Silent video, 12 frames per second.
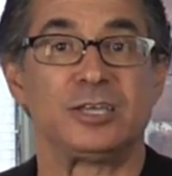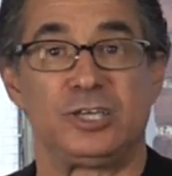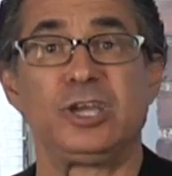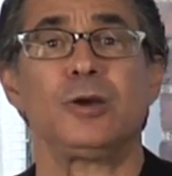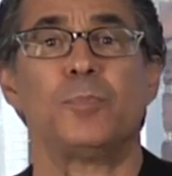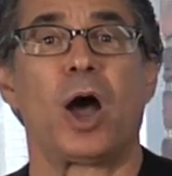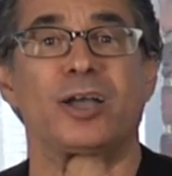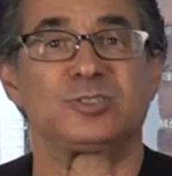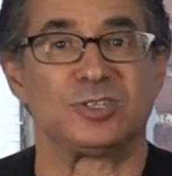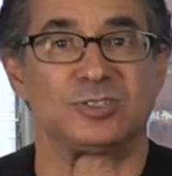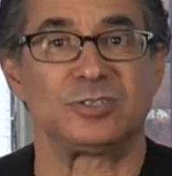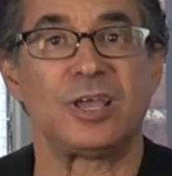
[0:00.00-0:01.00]

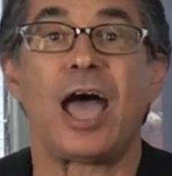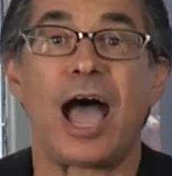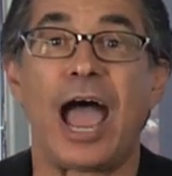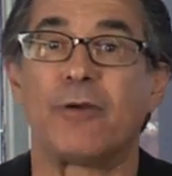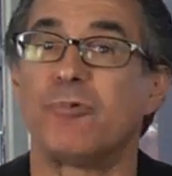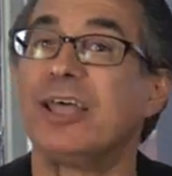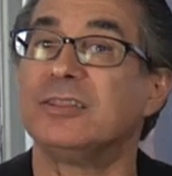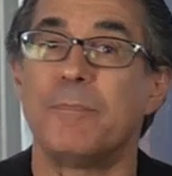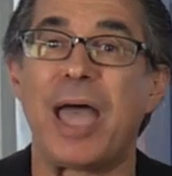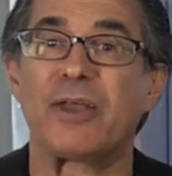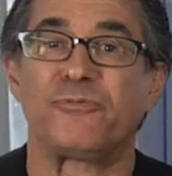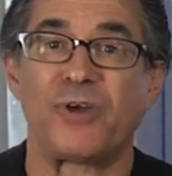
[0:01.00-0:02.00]
gearboxes. I read the
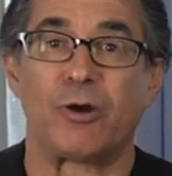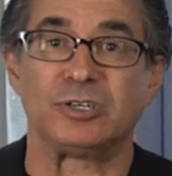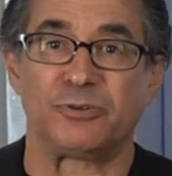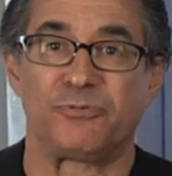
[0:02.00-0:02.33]
Matt Farah